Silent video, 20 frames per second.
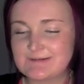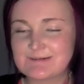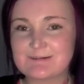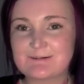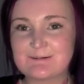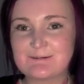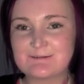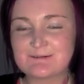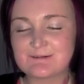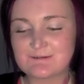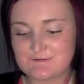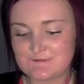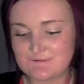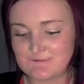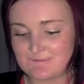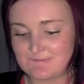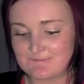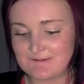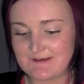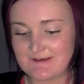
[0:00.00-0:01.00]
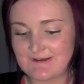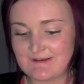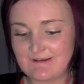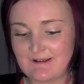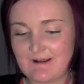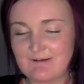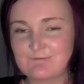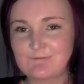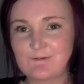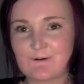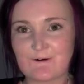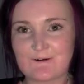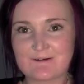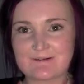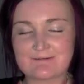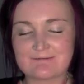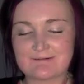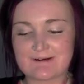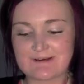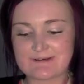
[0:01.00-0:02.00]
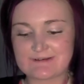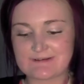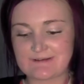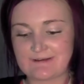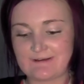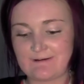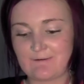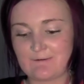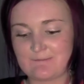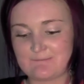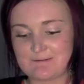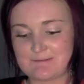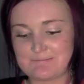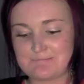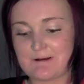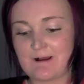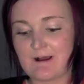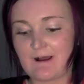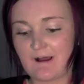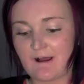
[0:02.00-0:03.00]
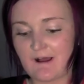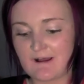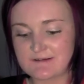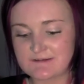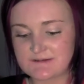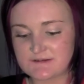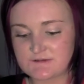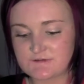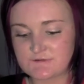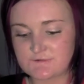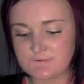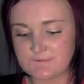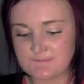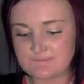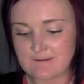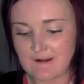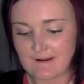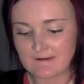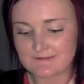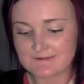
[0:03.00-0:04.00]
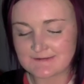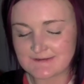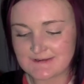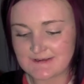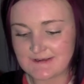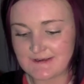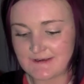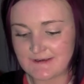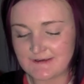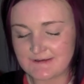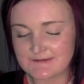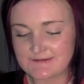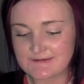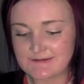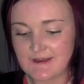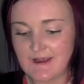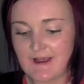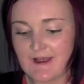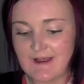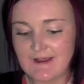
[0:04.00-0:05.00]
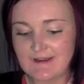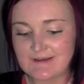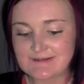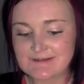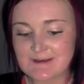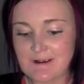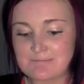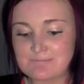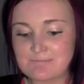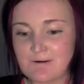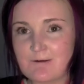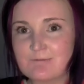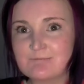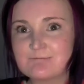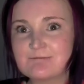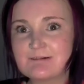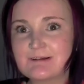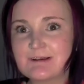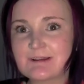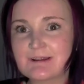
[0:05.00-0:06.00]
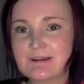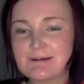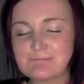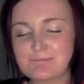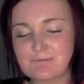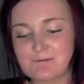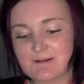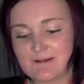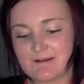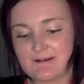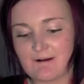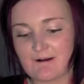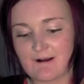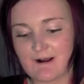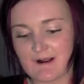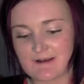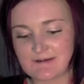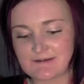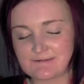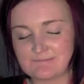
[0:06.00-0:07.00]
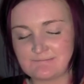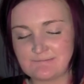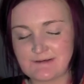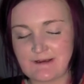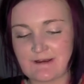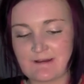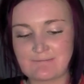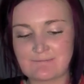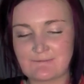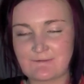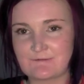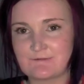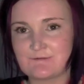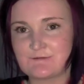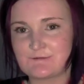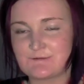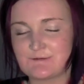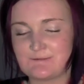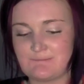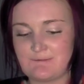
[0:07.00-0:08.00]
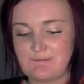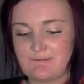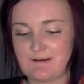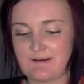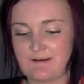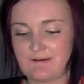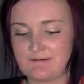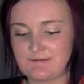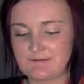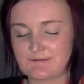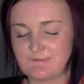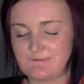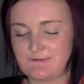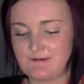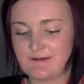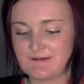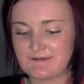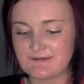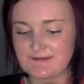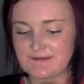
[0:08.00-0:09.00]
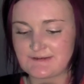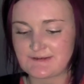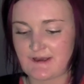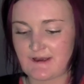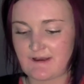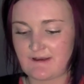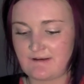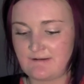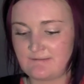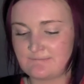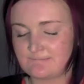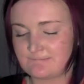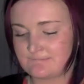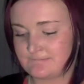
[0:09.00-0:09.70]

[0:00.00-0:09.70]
so the jewellery that I've gotten recently over the past 2 months is some really pretty items. And I'm going to zoom you in so you can see.